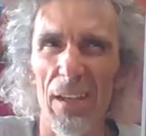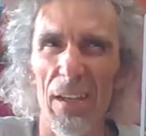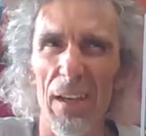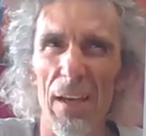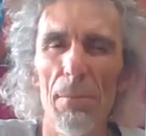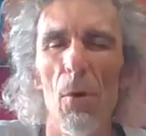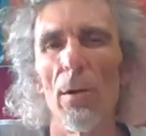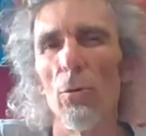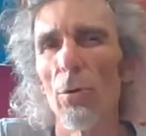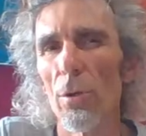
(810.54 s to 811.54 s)

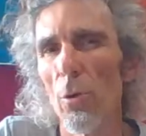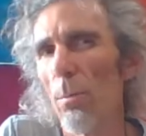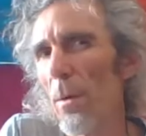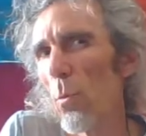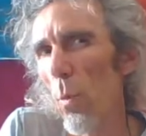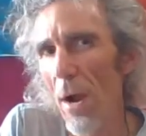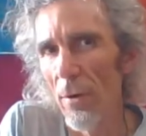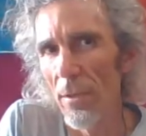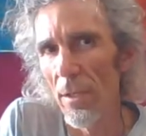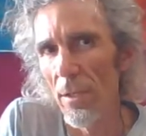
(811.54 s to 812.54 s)
You're a bit
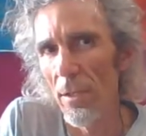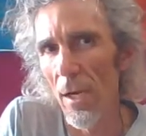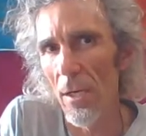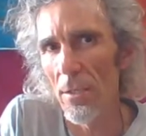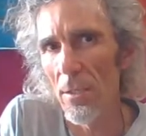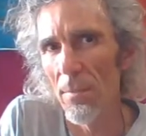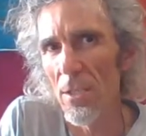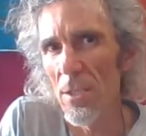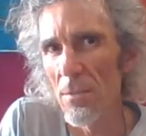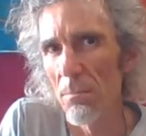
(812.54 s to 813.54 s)
worried that you're going to be
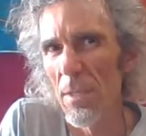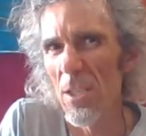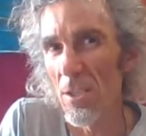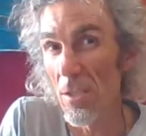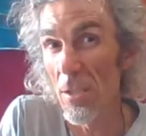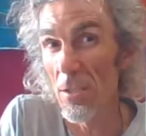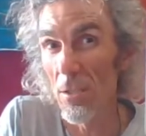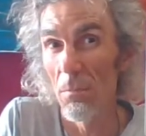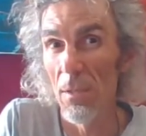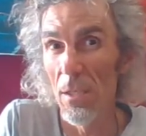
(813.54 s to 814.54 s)
seen
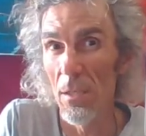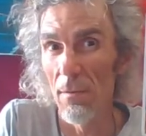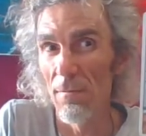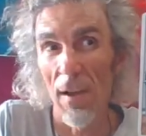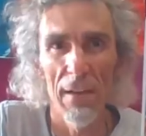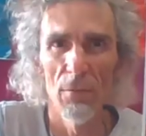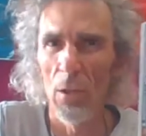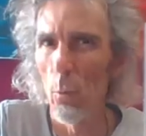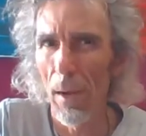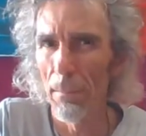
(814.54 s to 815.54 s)
to be
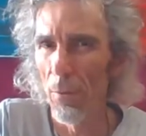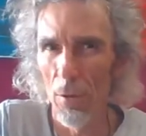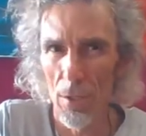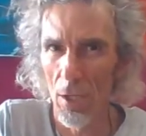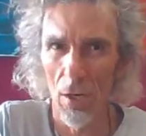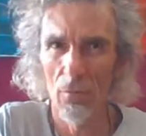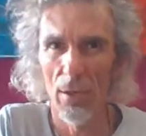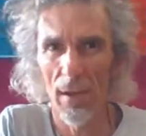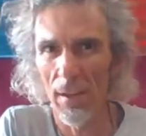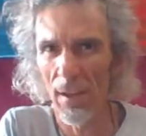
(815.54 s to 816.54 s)
favouring one person over
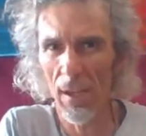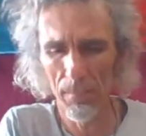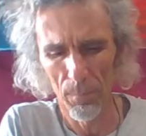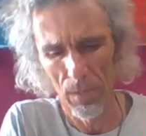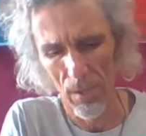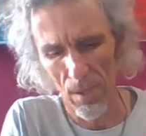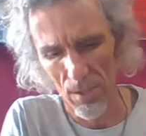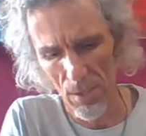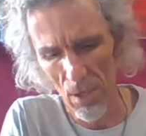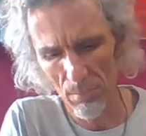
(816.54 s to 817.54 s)
another.
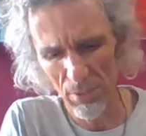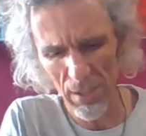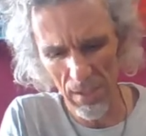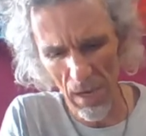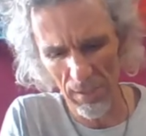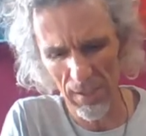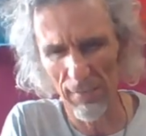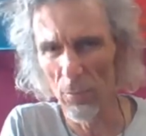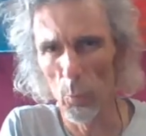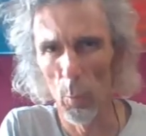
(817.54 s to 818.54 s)
So a pretty
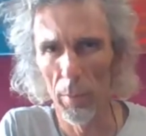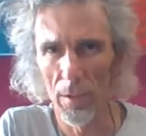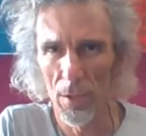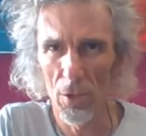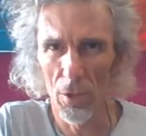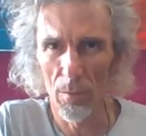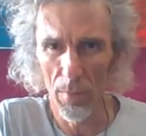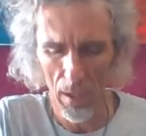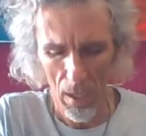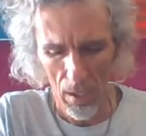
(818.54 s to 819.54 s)
uncomfortable position,
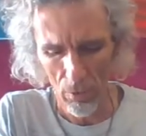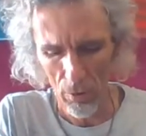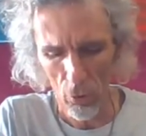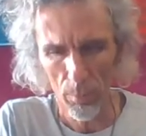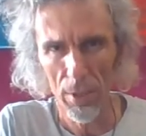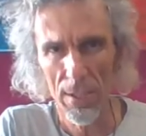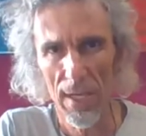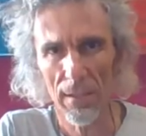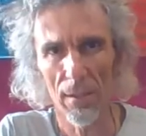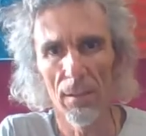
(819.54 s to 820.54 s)
but you're
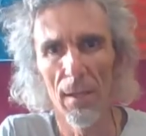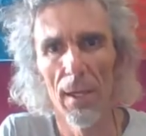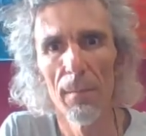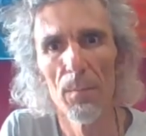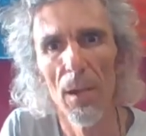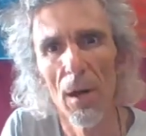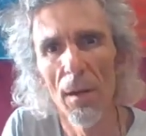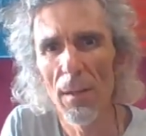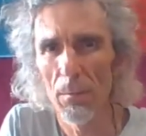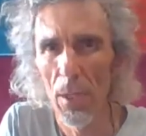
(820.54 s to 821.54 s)
protected there.
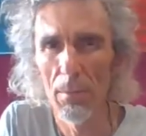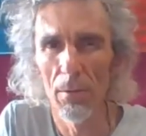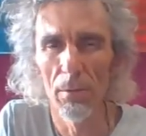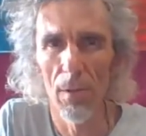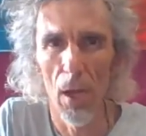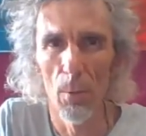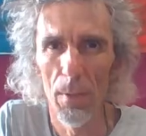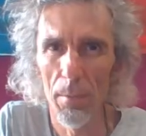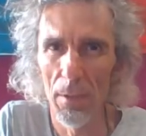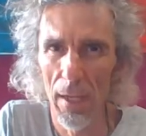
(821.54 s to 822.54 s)
I think people will know,
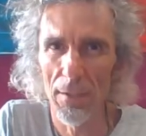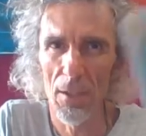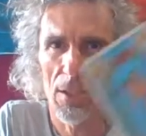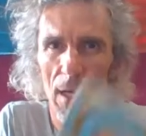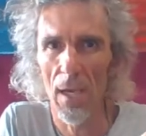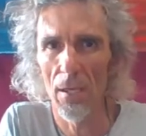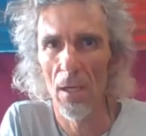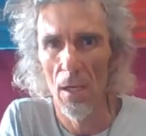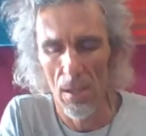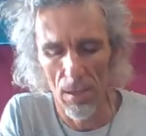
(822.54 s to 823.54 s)
people will understand
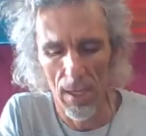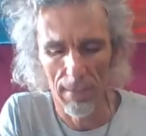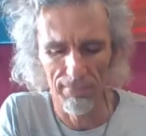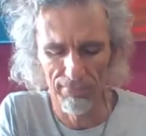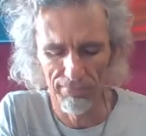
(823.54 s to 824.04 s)
that